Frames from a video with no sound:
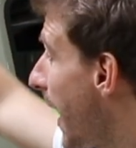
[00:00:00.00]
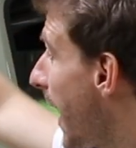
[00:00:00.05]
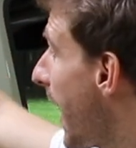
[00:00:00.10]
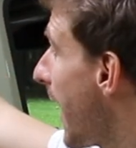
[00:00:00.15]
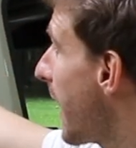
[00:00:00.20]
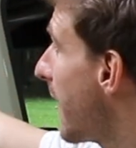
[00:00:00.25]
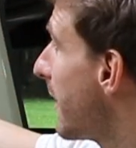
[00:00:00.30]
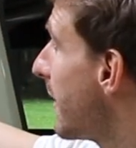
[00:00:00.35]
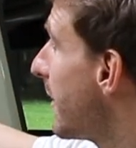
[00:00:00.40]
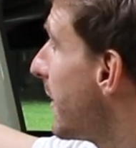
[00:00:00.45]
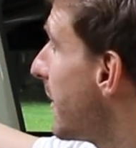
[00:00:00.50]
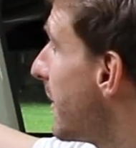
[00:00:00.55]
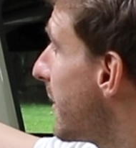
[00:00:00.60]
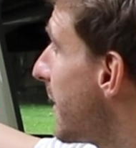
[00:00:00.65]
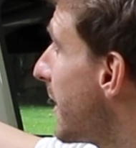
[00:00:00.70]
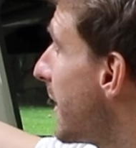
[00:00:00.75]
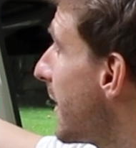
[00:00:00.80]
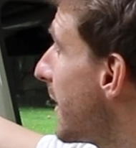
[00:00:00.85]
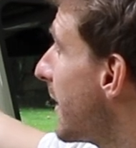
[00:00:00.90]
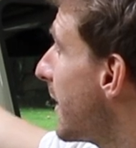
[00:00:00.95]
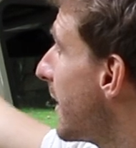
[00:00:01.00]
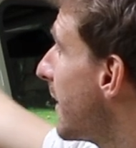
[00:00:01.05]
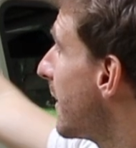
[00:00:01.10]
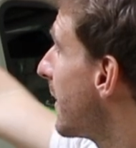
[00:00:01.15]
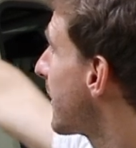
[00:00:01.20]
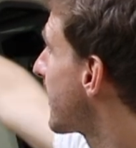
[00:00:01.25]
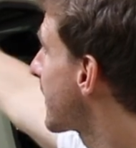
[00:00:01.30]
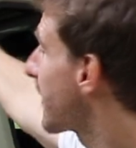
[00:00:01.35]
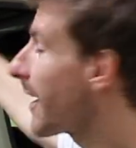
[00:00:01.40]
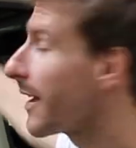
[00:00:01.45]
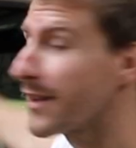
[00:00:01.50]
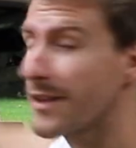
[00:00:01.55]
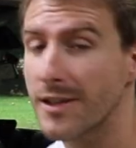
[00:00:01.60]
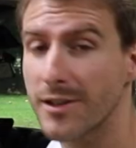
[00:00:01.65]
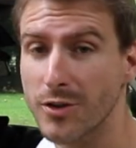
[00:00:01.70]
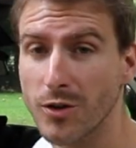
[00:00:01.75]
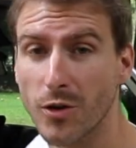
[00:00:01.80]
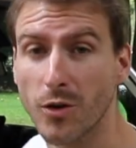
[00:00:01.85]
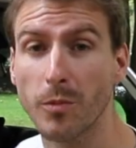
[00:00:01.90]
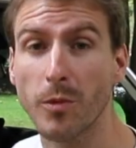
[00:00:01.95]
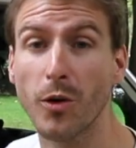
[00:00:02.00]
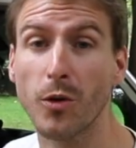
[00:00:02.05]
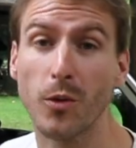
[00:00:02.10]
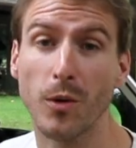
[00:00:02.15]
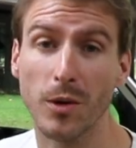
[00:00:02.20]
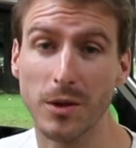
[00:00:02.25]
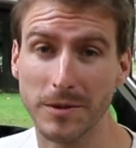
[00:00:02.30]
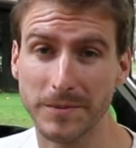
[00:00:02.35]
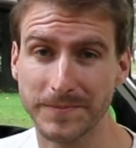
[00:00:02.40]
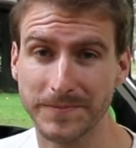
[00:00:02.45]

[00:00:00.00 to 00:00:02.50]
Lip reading: and the sliding door bug wall.